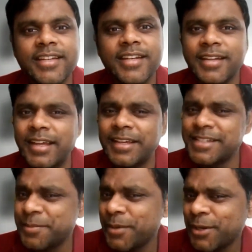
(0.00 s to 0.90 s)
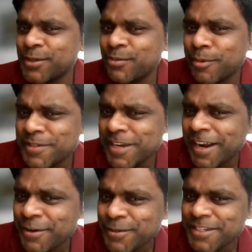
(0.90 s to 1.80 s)
is it is it because of Professor
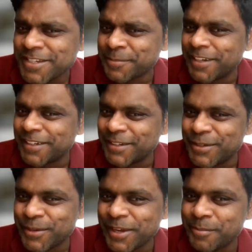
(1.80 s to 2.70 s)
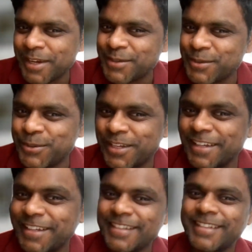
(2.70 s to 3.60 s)
Andrewsism and you came back to
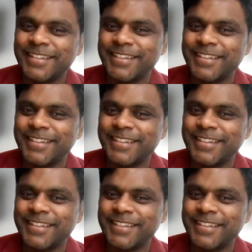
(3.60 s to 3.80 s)
UK?